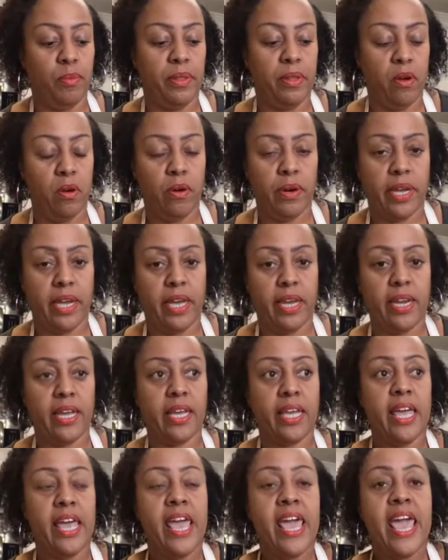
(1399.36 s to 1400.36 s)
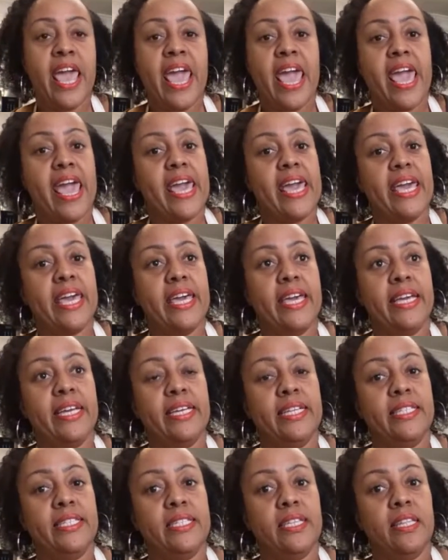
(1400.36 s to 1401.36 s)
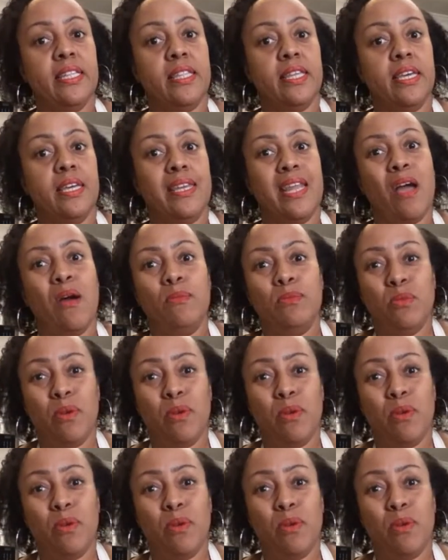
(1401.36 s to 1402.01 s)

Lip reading: but they're organic. And then now I'm